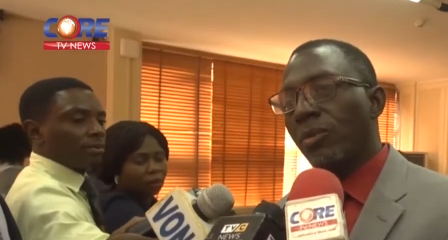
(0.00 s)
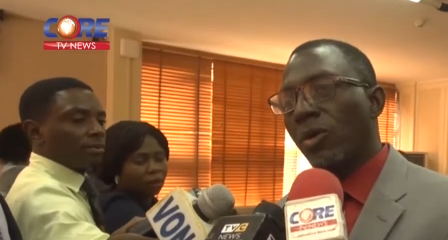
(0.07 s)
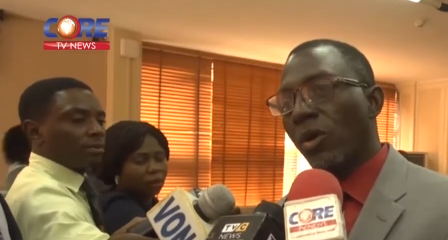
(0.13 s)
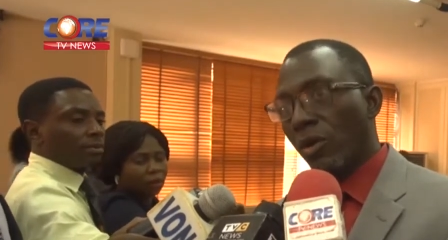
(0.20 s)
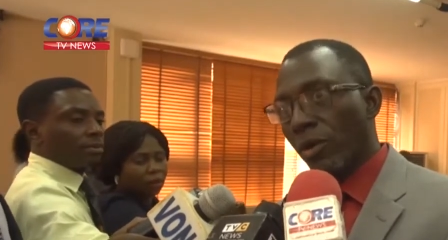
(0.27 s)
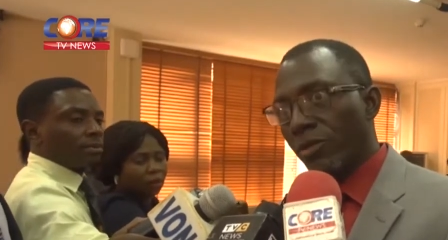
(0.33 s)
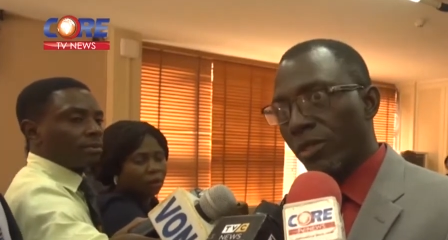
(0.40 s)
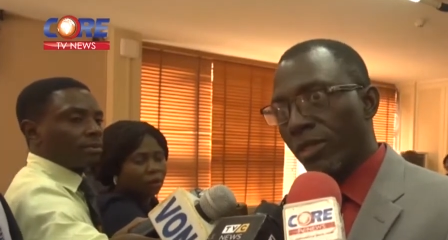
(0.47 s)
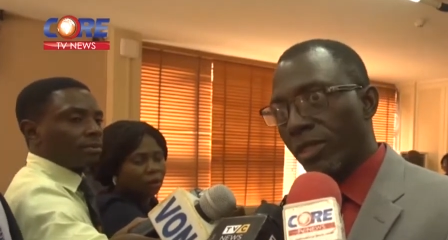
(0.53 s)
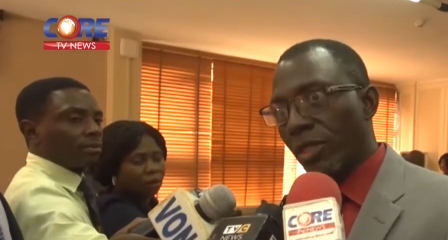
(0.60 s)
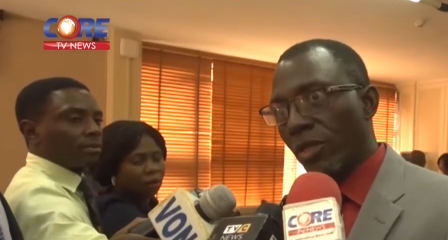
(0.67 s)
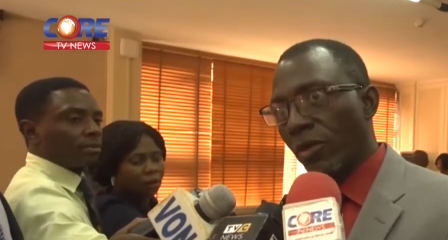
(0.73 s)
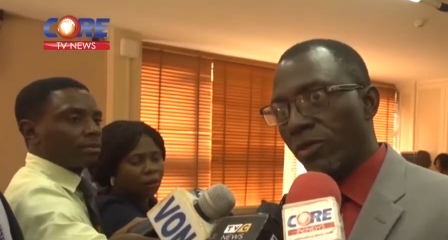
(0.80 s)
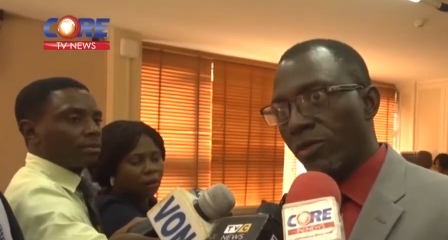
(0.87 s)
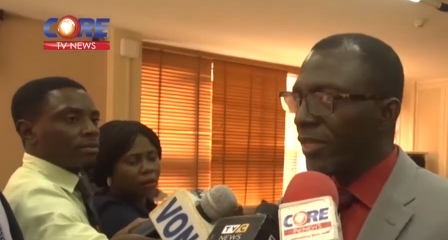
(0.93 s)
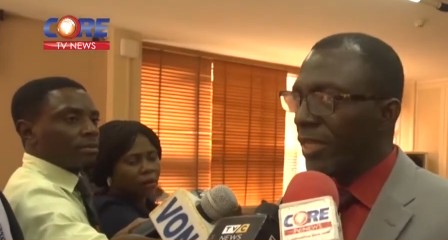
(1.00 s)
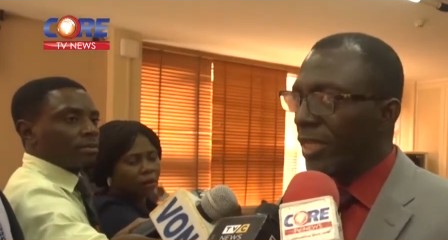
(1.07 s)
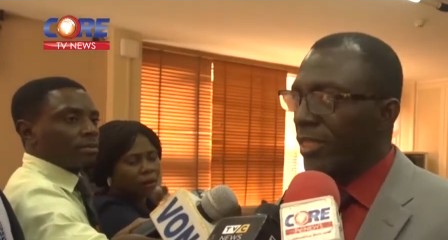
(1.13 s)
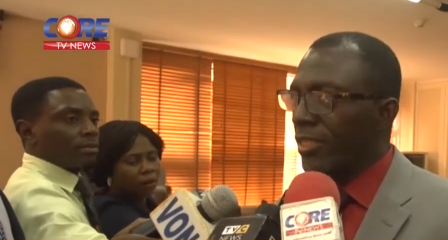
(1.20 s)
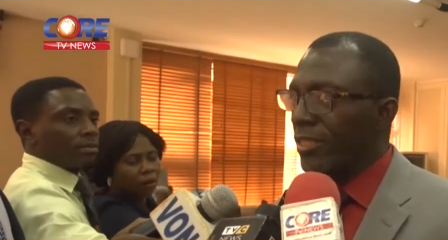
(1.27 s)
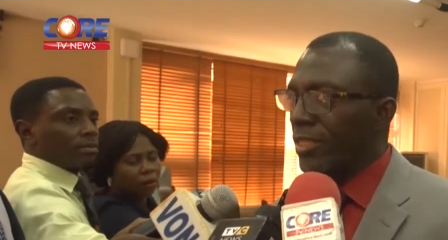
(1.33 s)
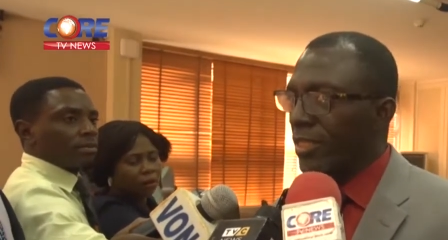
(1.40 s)
Speaker 1: corruption in the country.
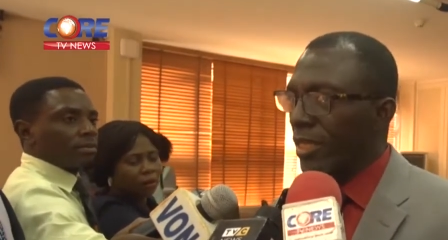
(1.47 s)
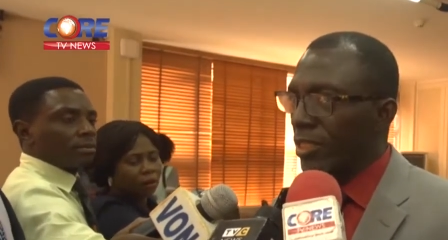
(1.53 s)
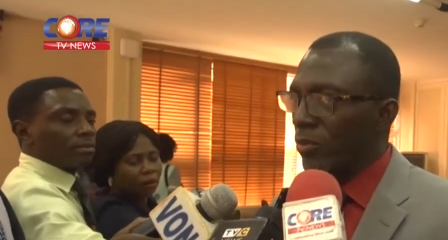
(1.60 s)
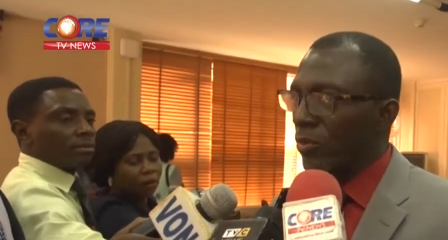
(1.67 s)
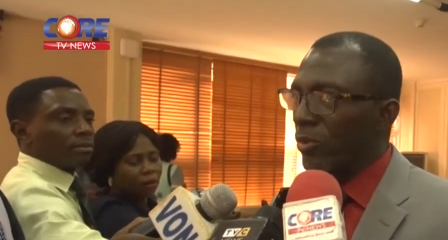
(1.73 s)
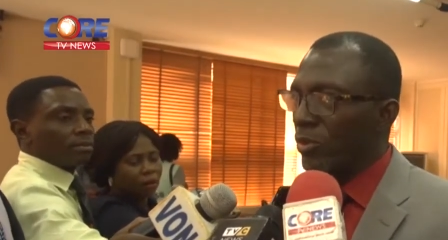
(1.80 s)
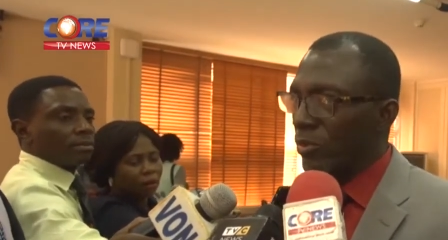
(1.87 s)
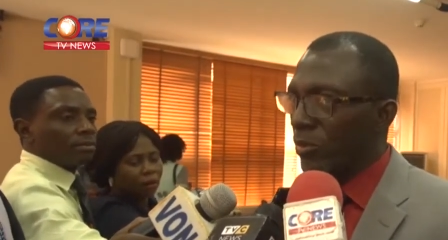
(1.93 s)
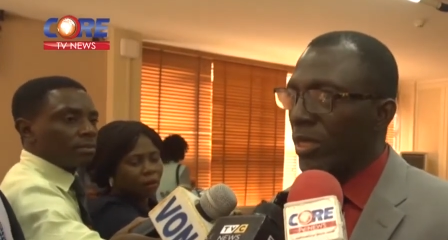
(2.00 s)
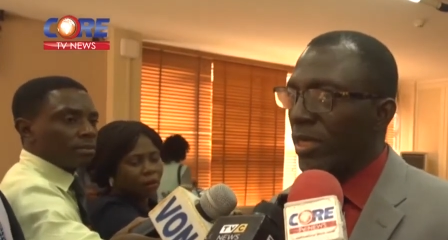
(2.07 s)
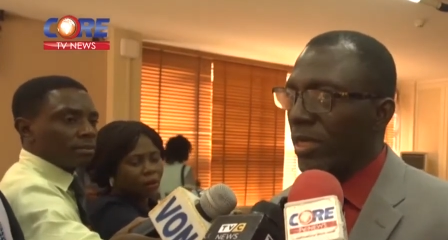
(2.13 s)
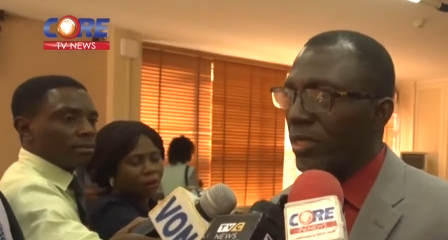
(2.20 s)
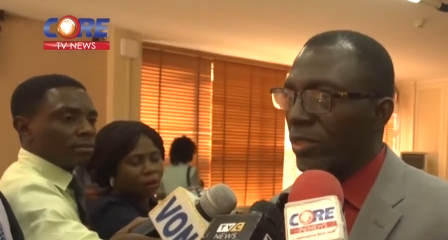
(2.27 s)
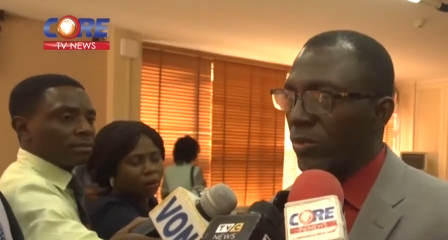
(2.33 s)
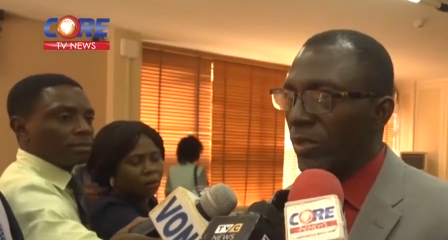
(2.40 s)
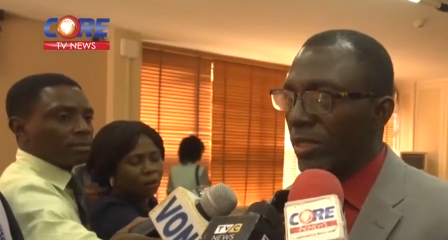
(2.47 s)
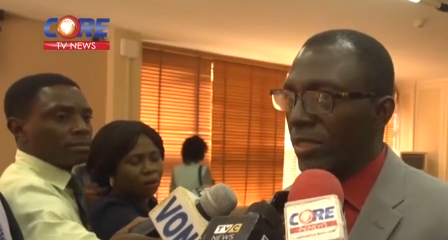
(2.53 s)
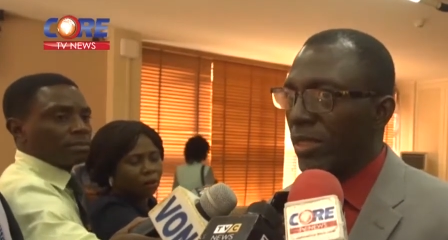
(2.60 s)
These measures are believed